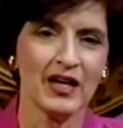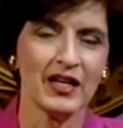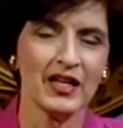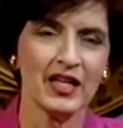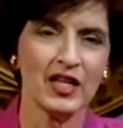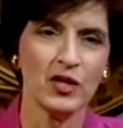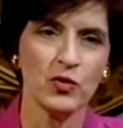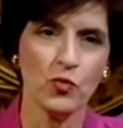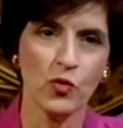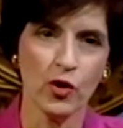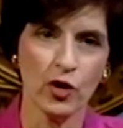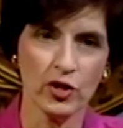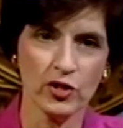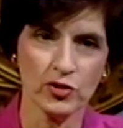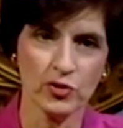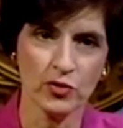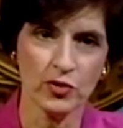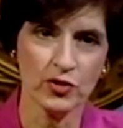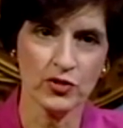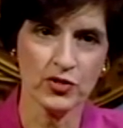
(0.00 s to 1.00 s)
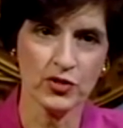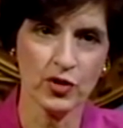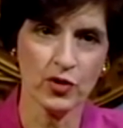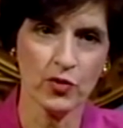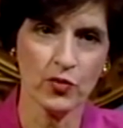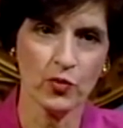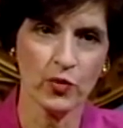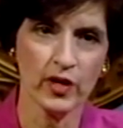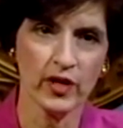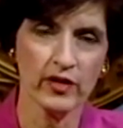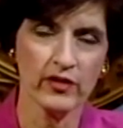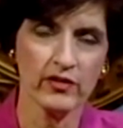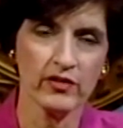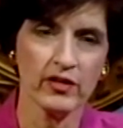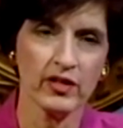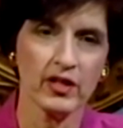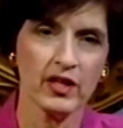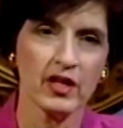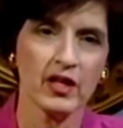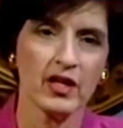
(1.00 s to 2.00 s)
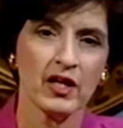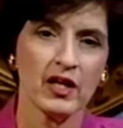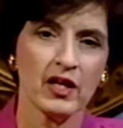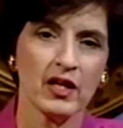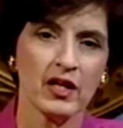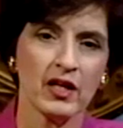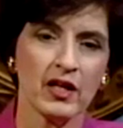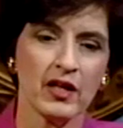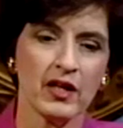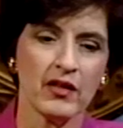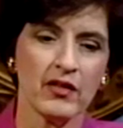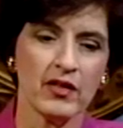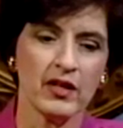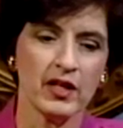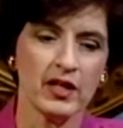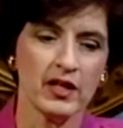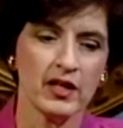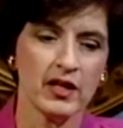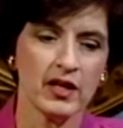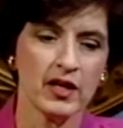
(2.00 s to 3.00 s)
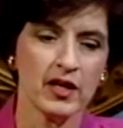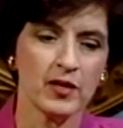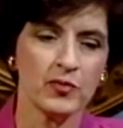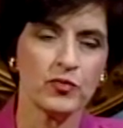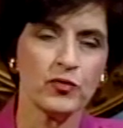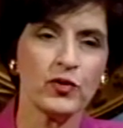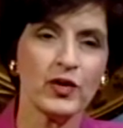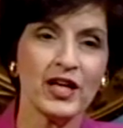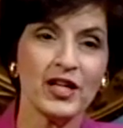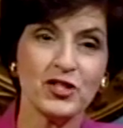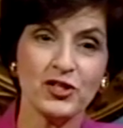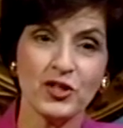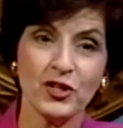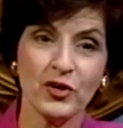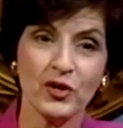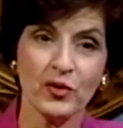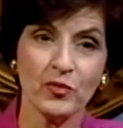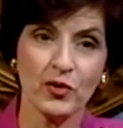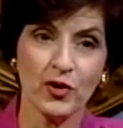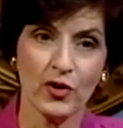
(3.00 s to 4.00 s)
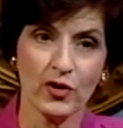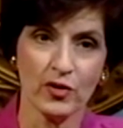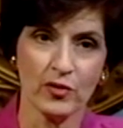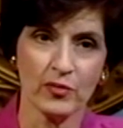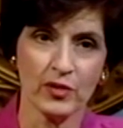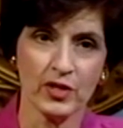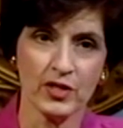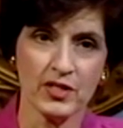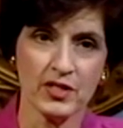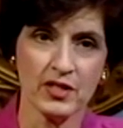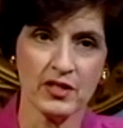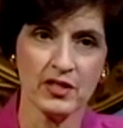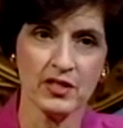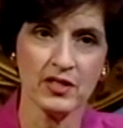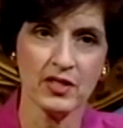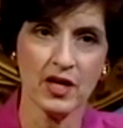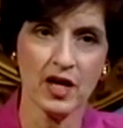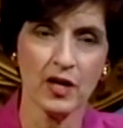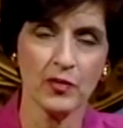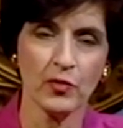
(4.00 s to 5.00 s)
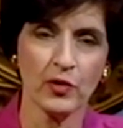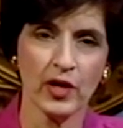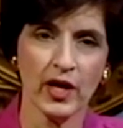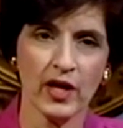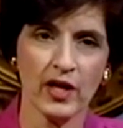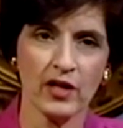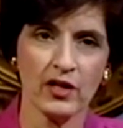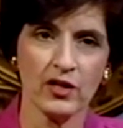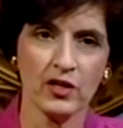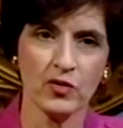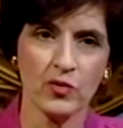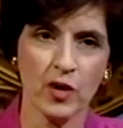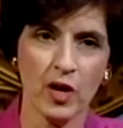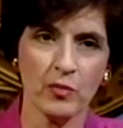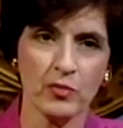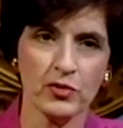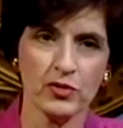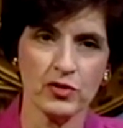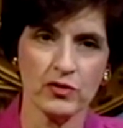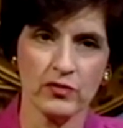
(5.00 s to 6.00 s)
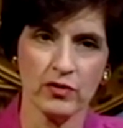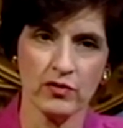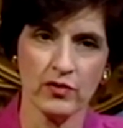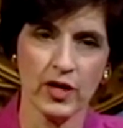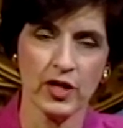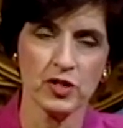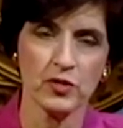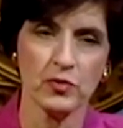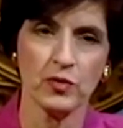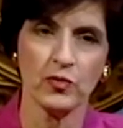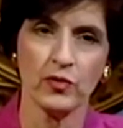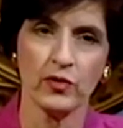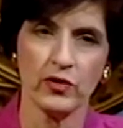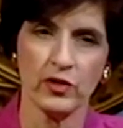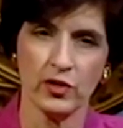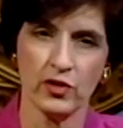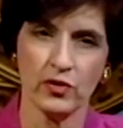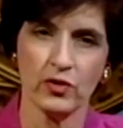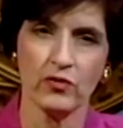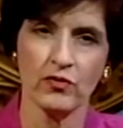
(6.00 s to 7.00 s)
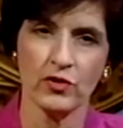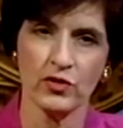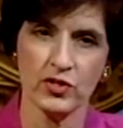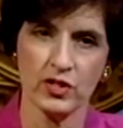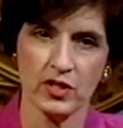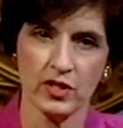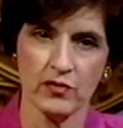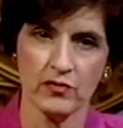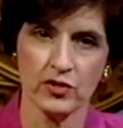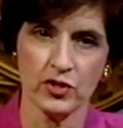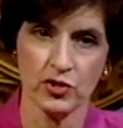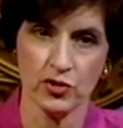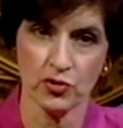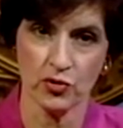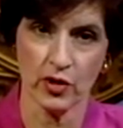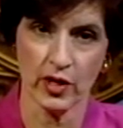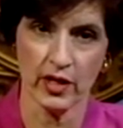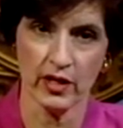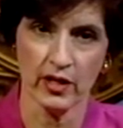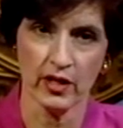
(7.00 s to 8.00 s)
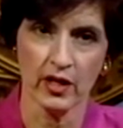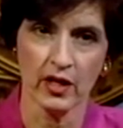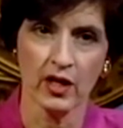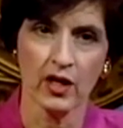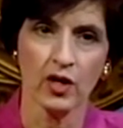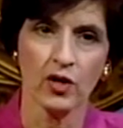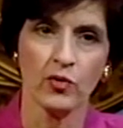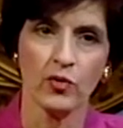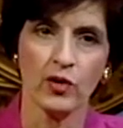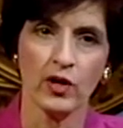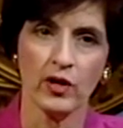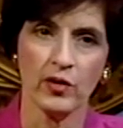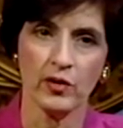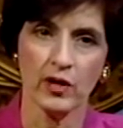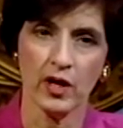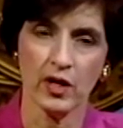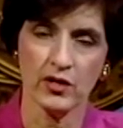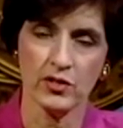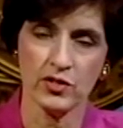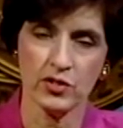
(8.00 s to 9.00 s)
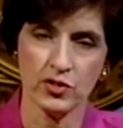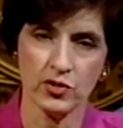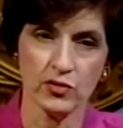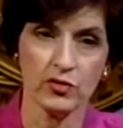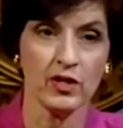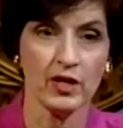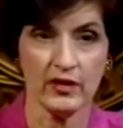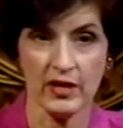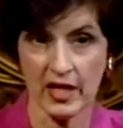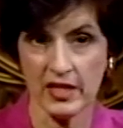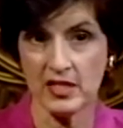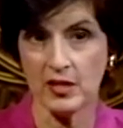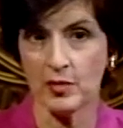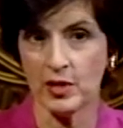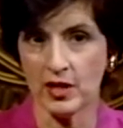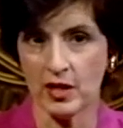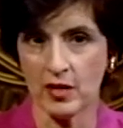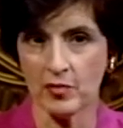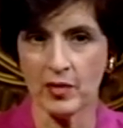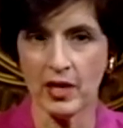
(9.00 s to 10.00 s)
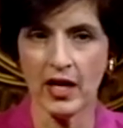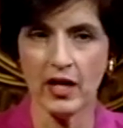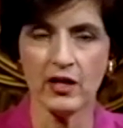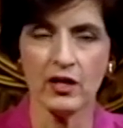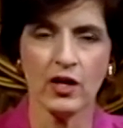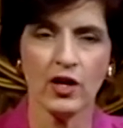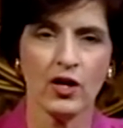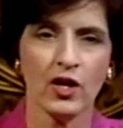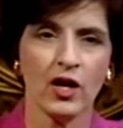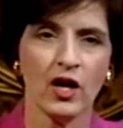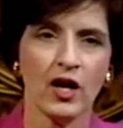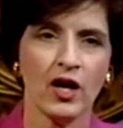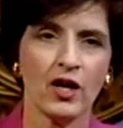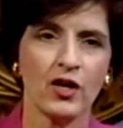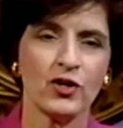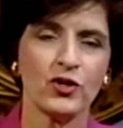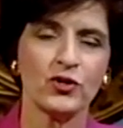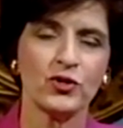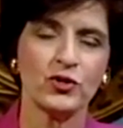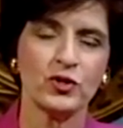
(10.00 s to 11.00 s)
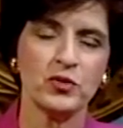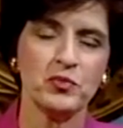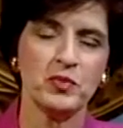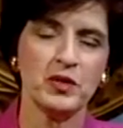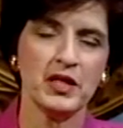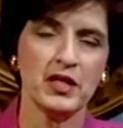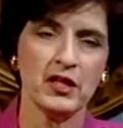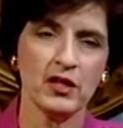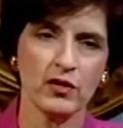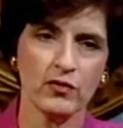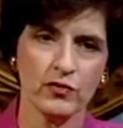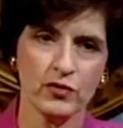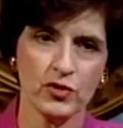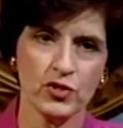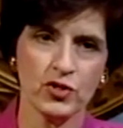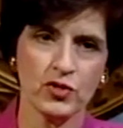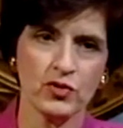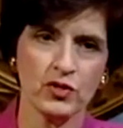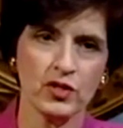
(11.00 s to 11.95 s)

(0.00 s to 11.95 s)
He worked also with the pre-engineering program, because at the time we had a cooperative arrangement with the University of Detroit, where a student, at that time a young man, could be here for 2